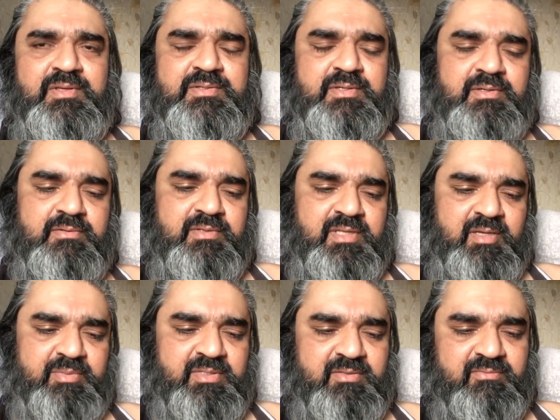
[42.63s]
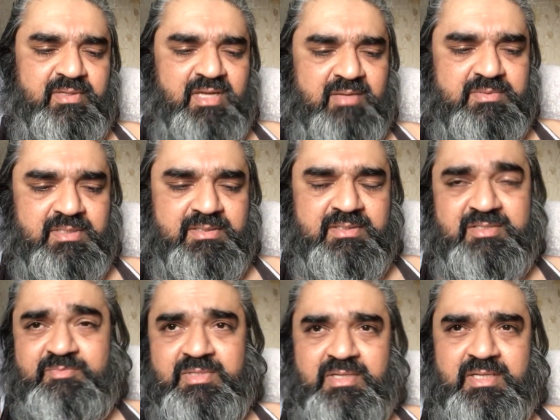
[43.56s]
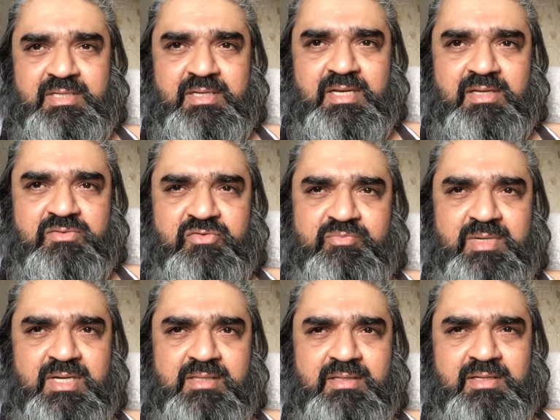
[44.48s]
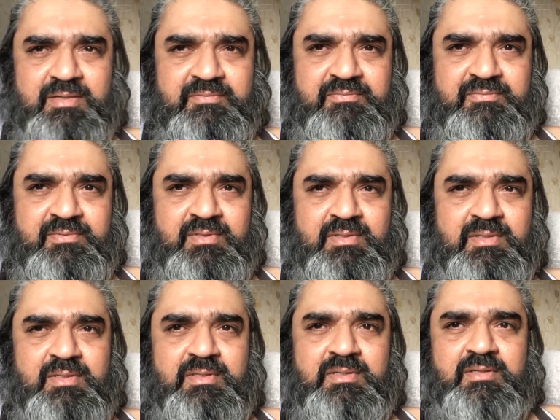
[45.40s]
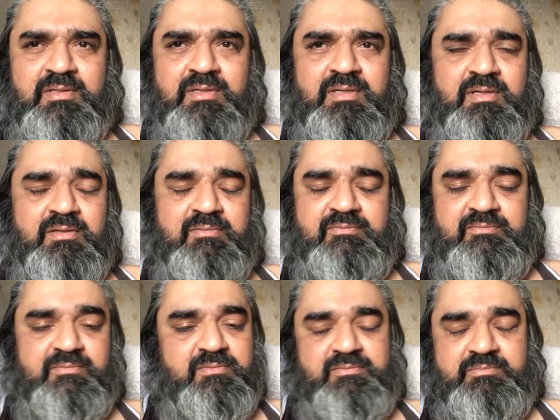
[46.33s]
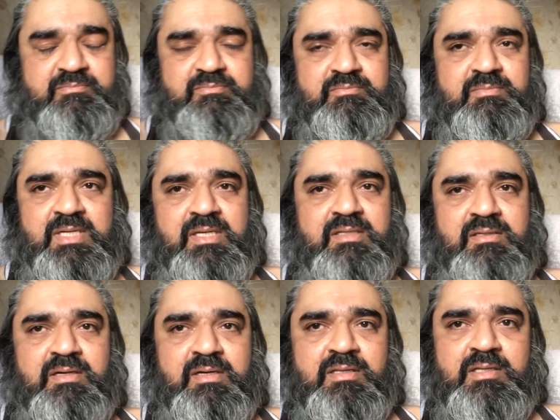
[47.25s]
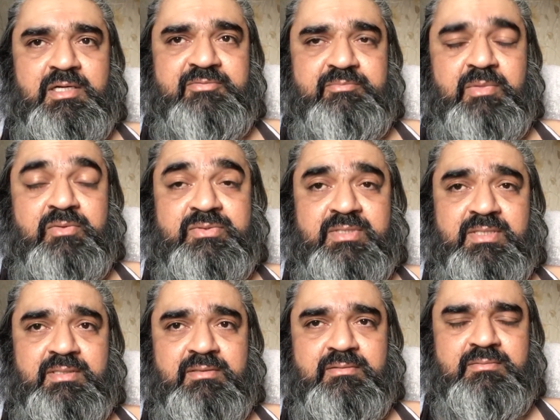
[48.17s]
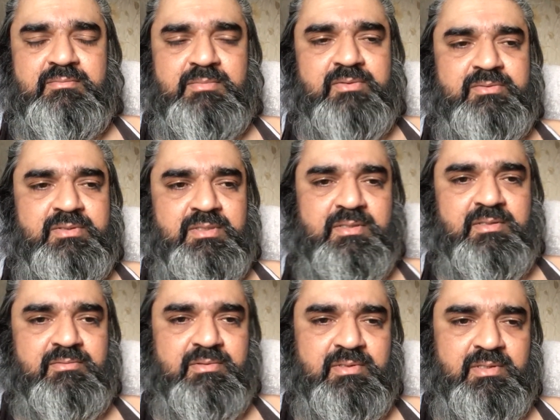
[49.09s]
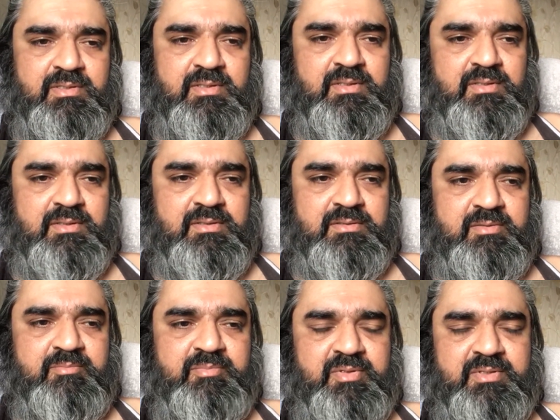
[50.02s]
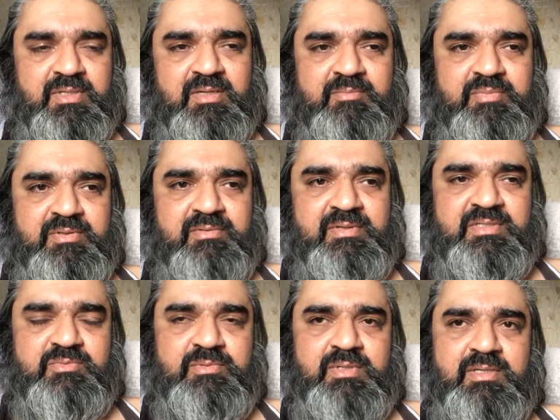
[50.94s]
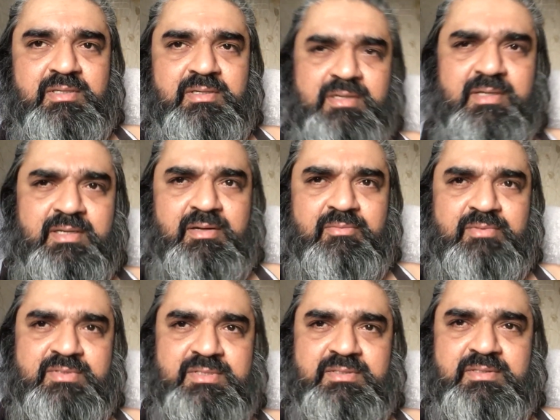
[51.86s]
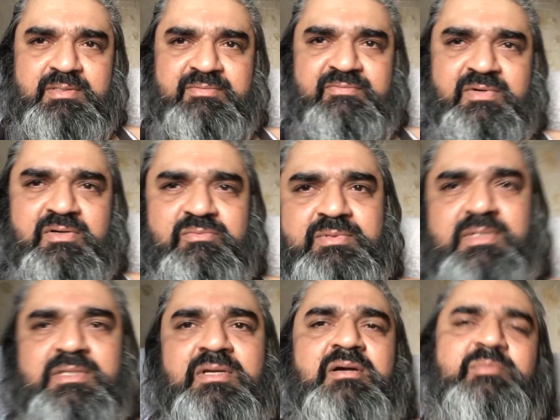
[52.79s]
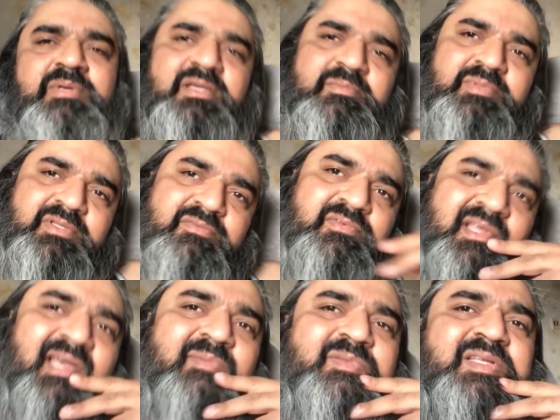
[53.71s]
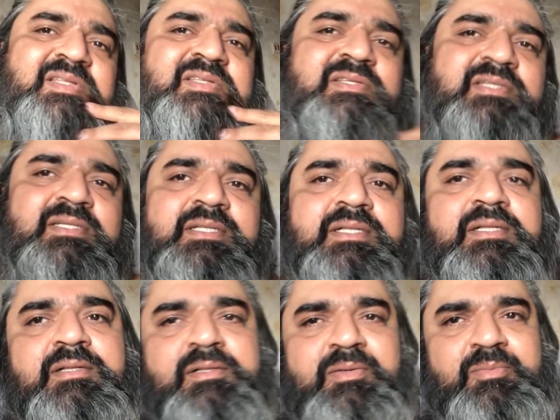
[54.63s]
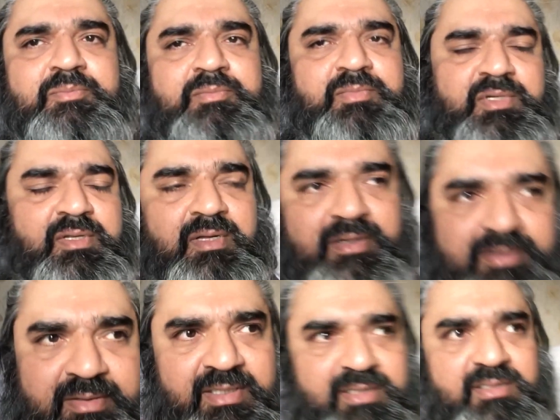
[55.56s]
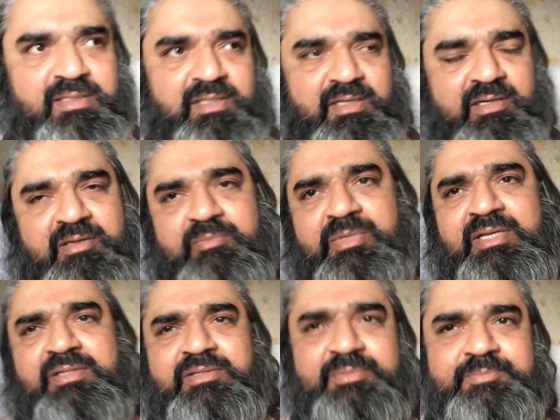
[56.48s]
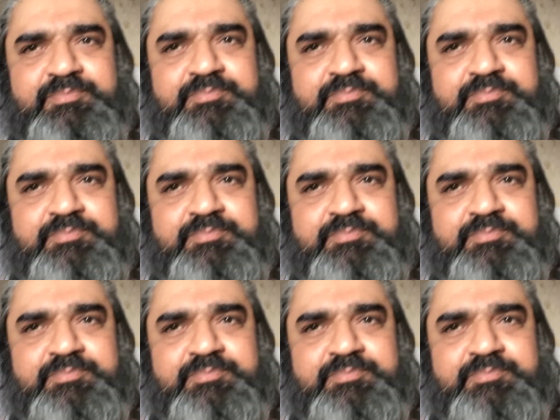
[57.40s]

So the Amputee Rehab Center has been in and out of my life for my entire life, mostly. Mostly. There were some time periods where I wasn't involved with the Derby Amputee Rehab Center. I'll get to that in a minute.